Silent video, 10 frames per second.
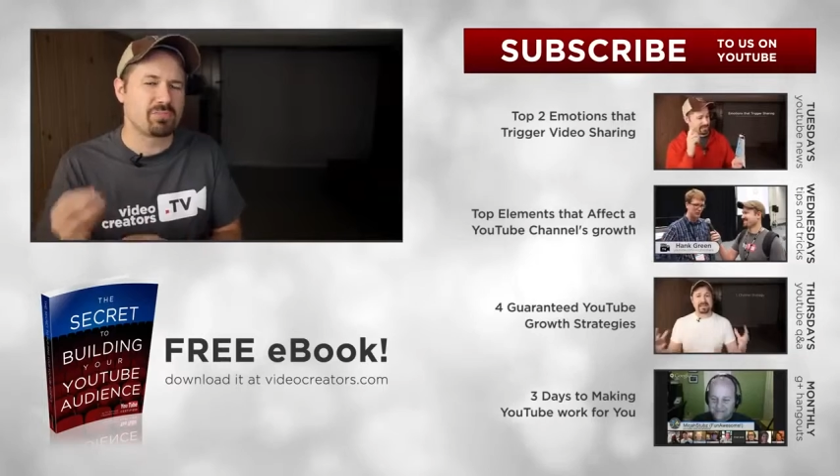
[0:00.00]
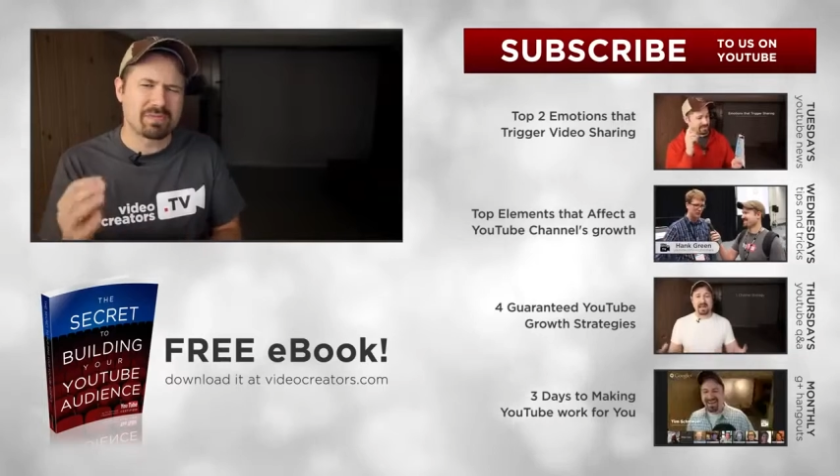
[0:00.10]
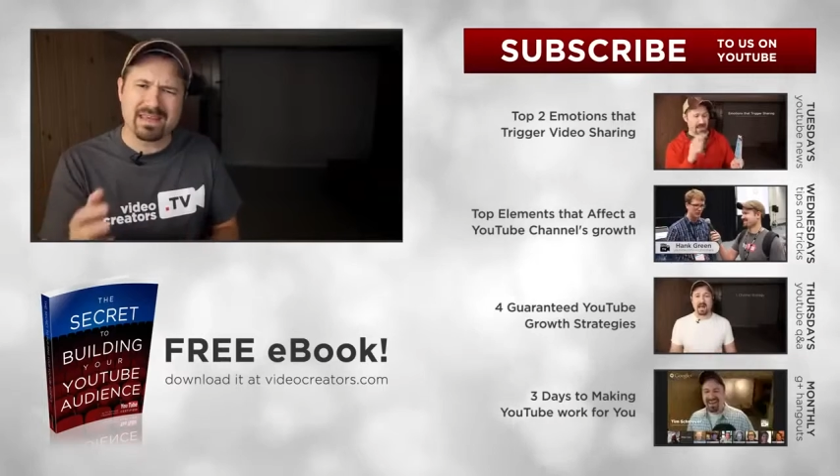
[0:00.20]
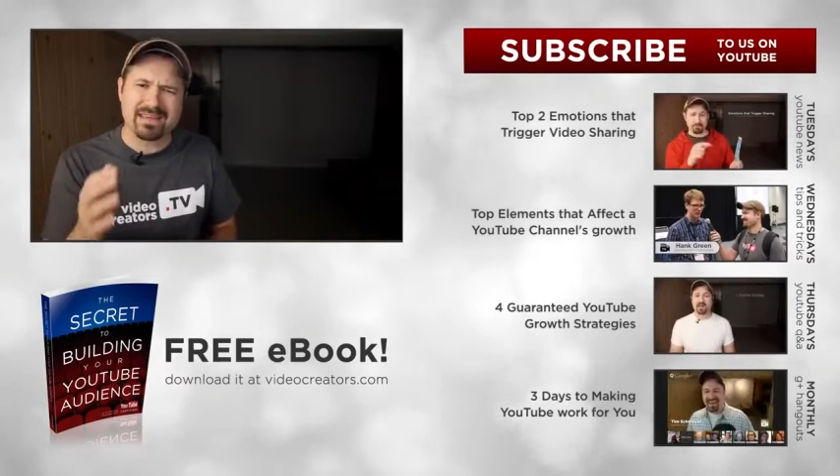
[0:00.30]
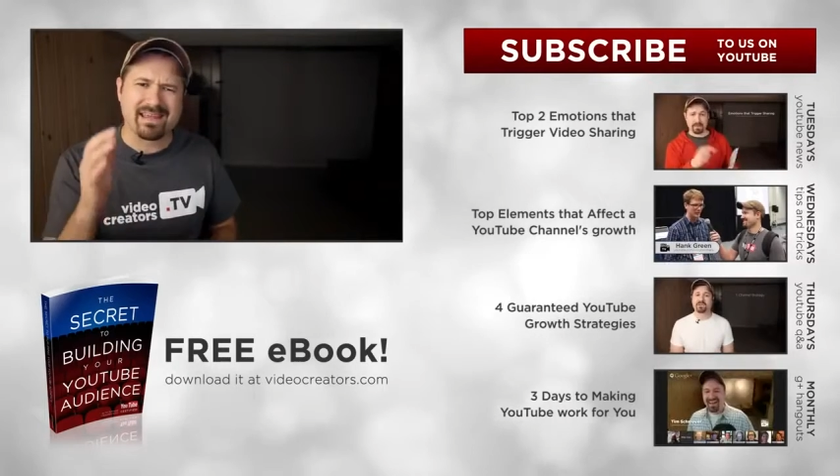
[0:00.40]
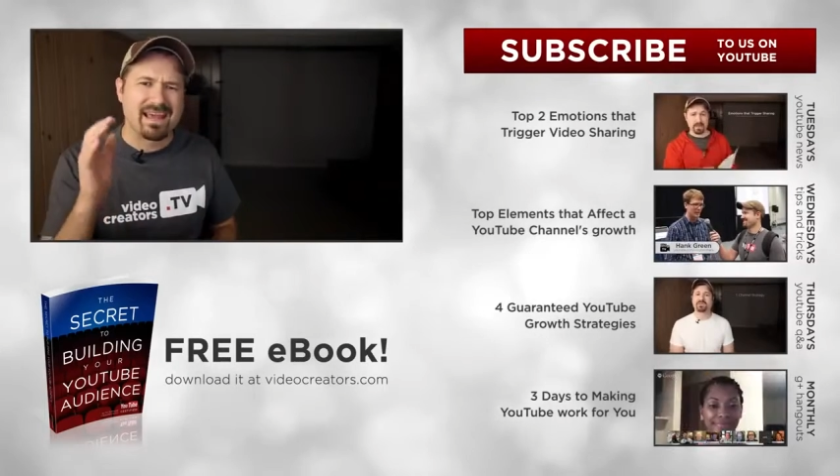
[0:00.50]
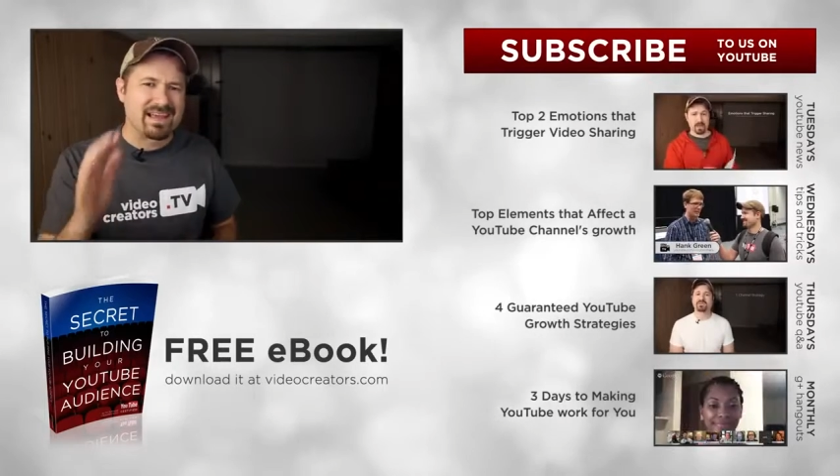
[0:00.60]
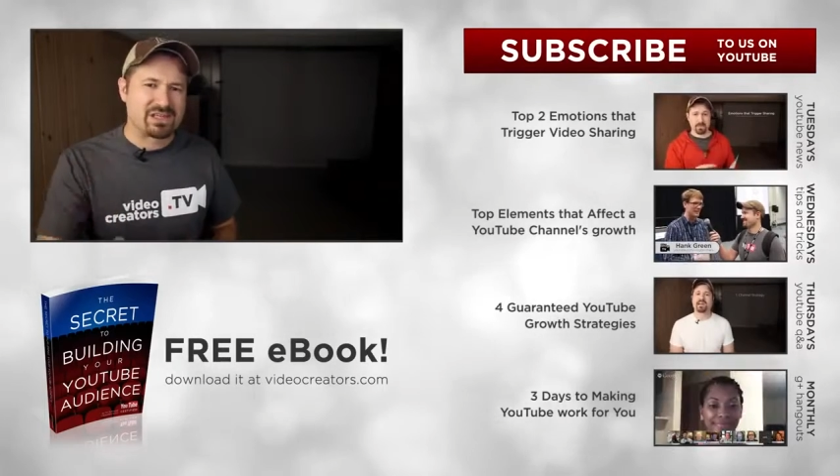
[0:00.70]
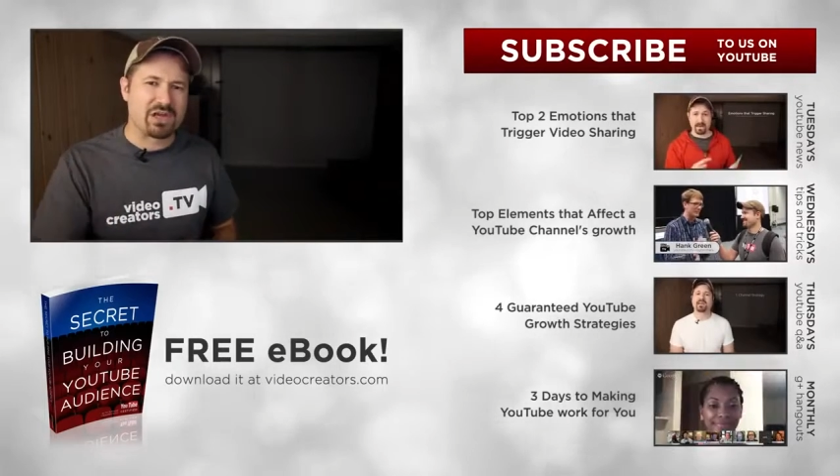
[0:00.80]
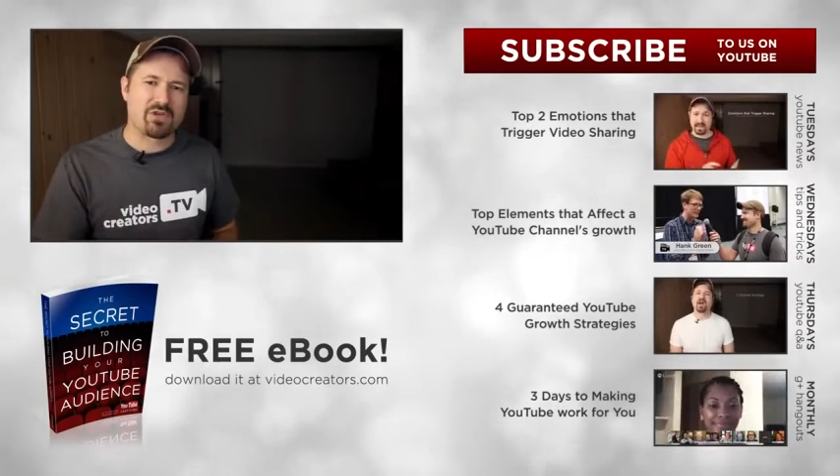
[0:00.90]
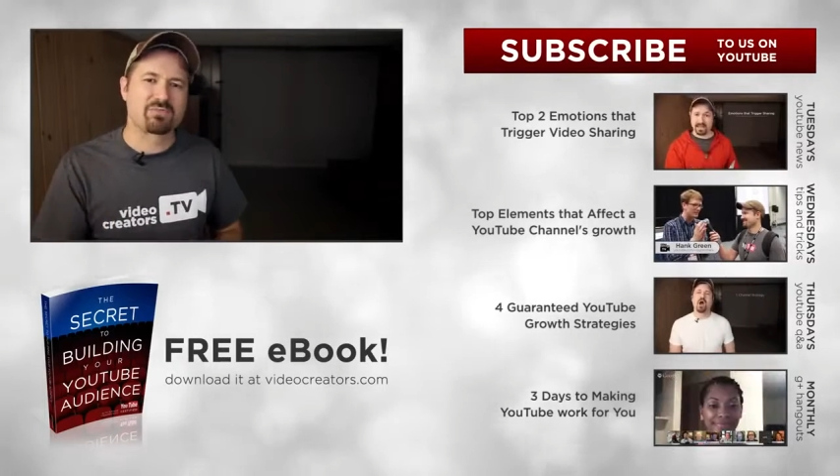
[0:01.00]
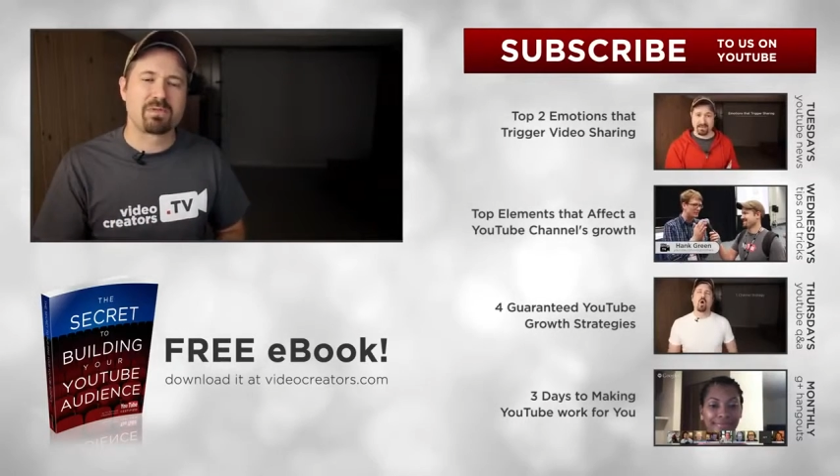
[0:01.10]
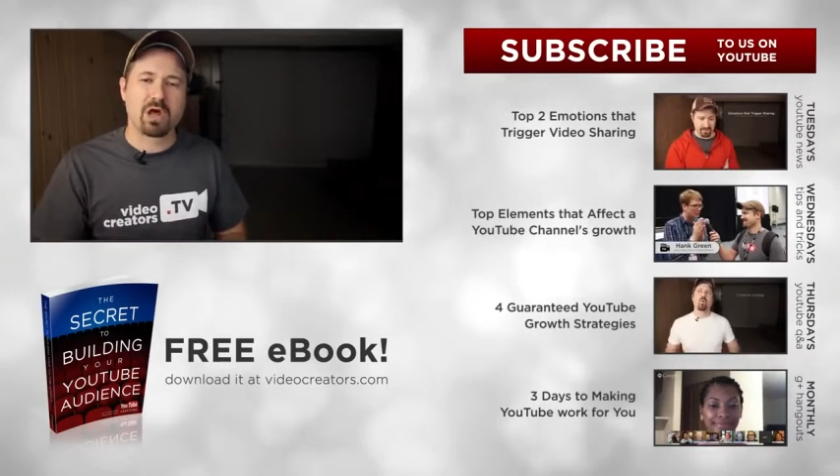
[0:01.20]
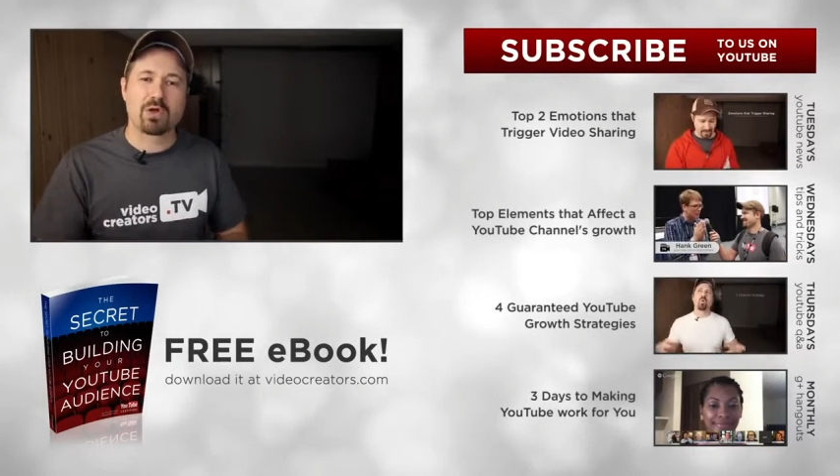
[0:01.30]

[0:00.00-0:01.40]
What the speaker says: please share those below.